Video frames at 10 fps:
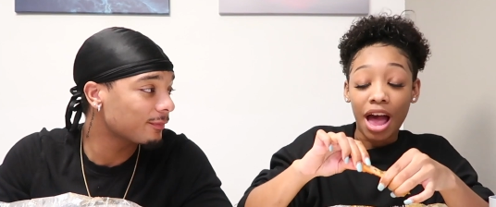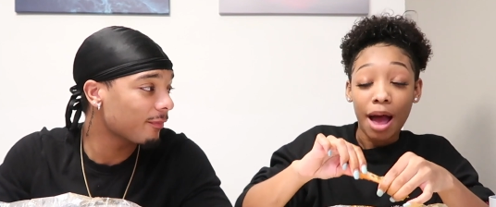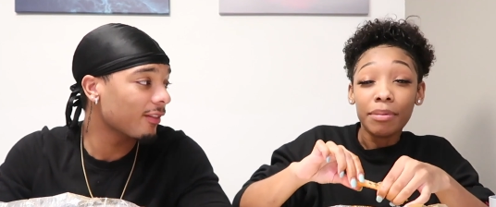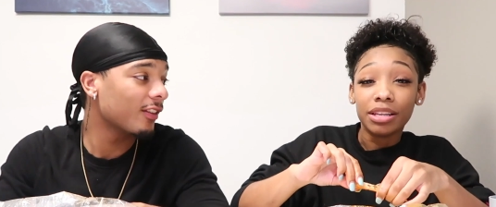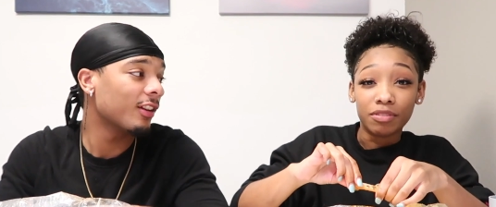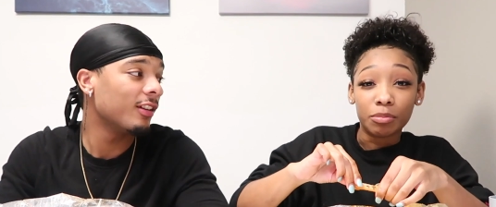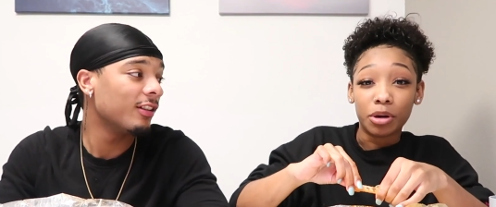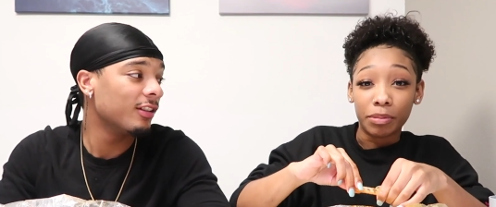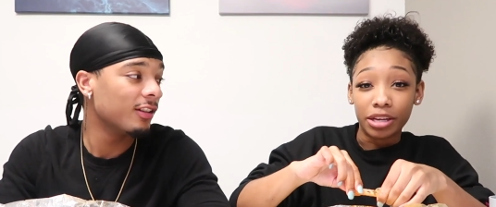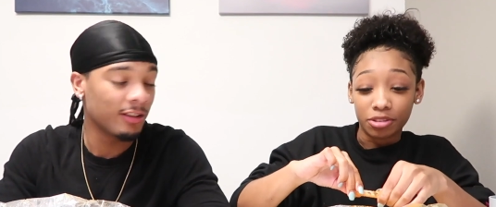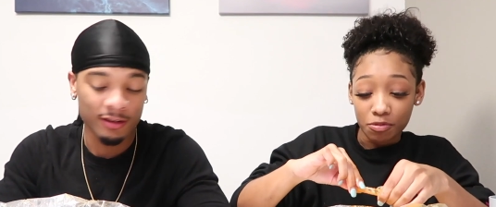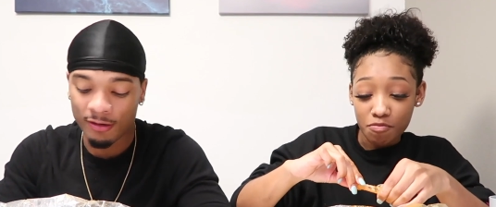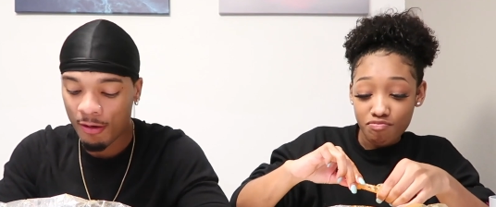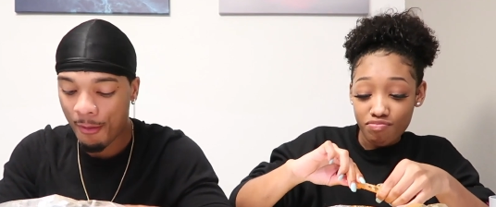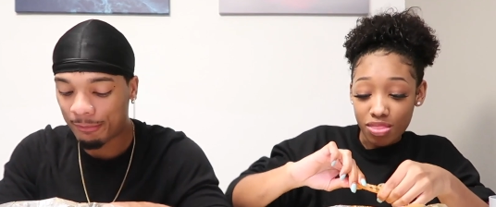Speaker 1: I believe in mermaids.
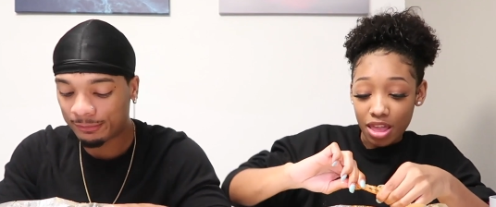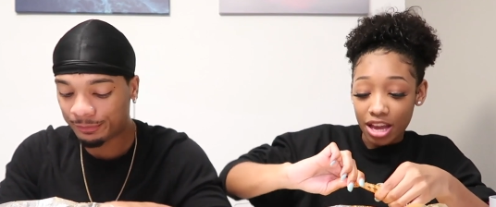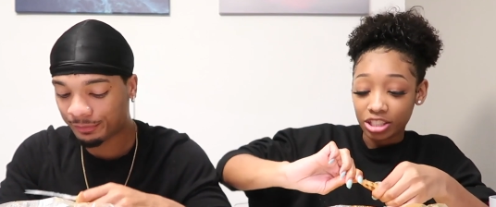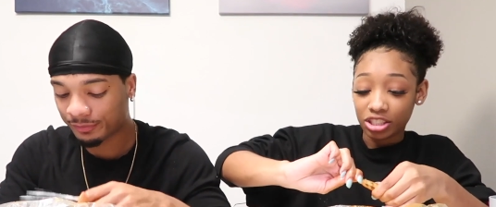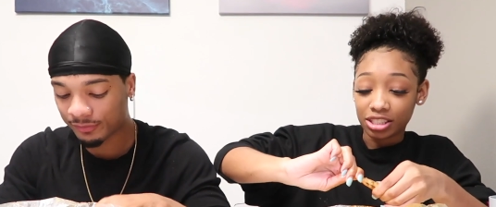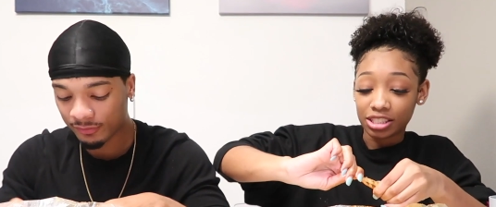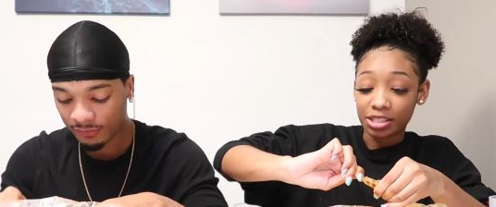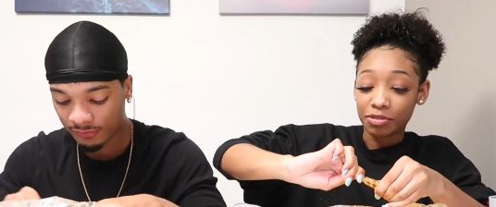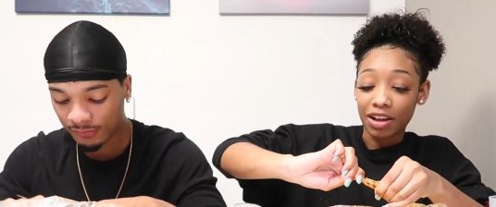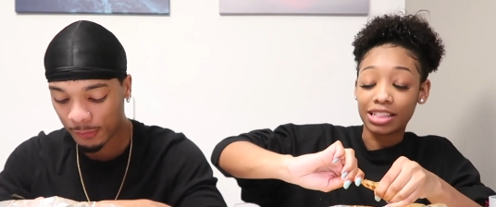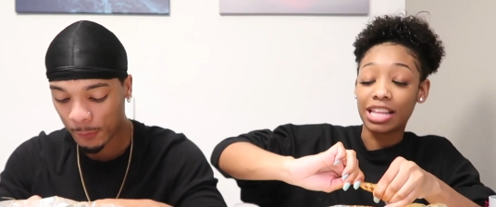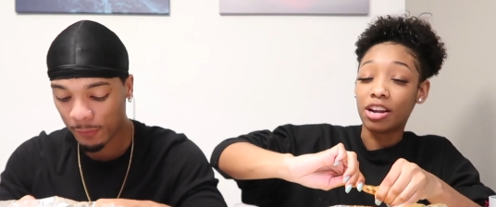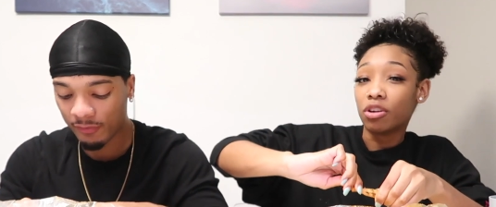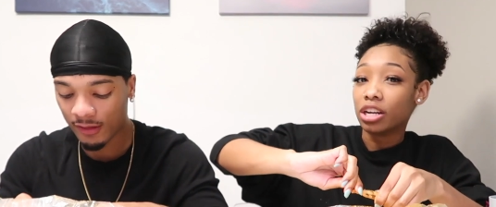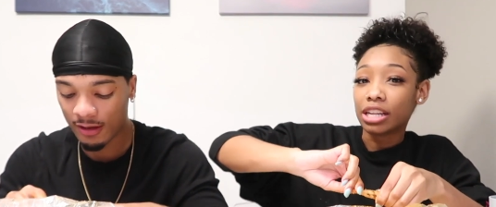It's just a simple fact
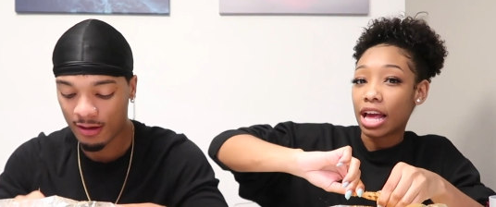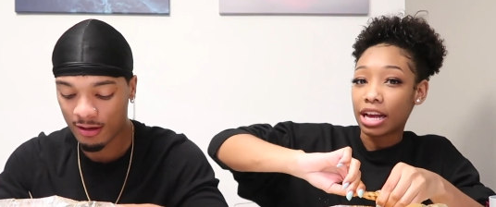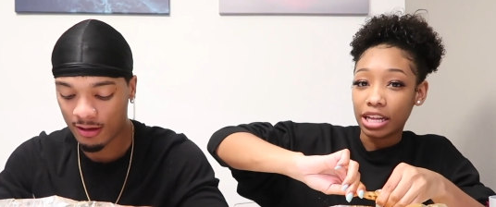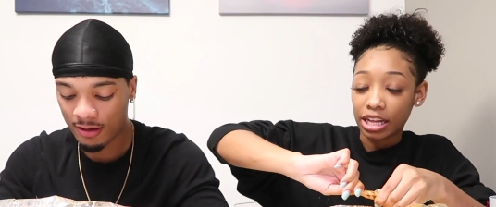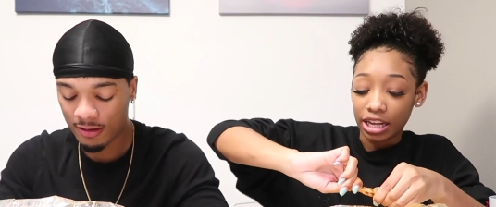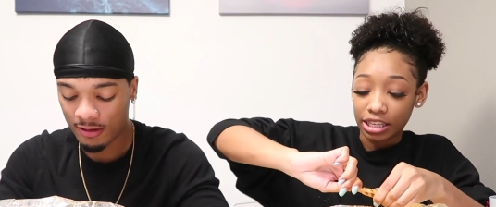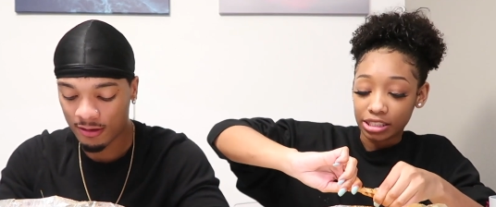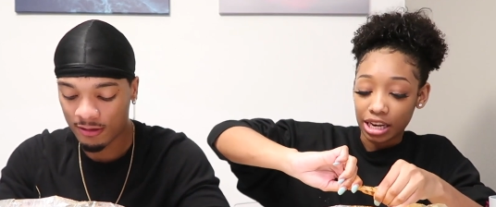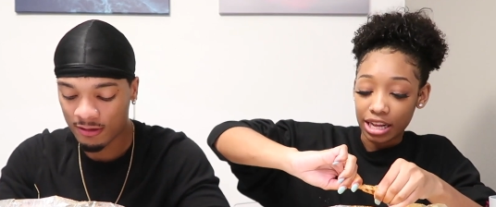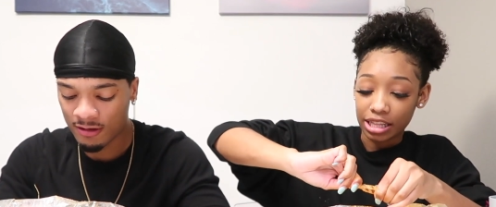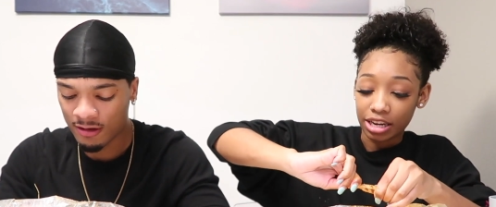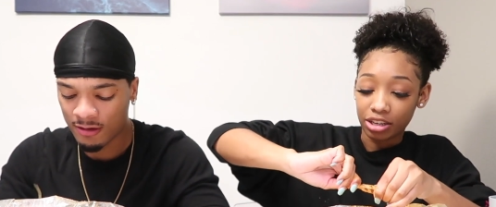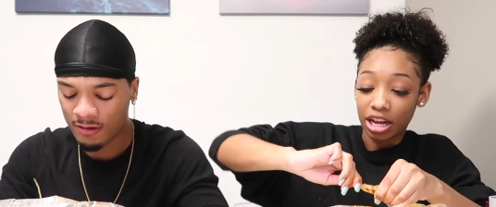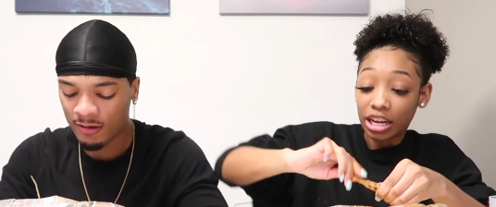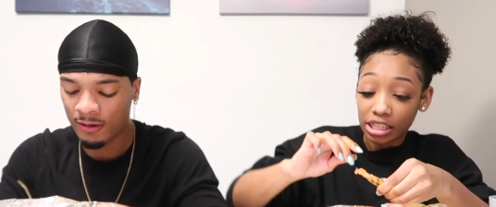they don't look like us. Like,
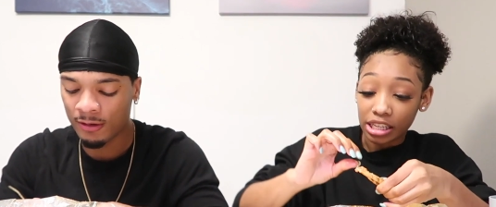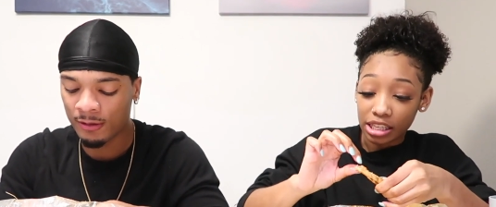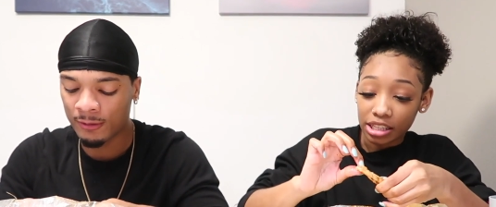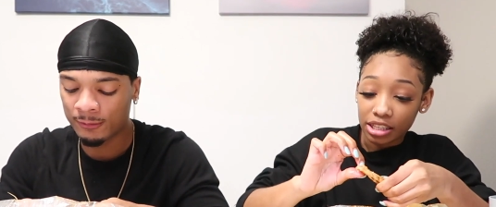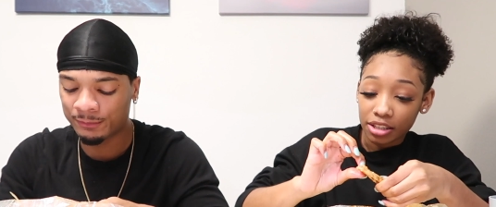they're ugly.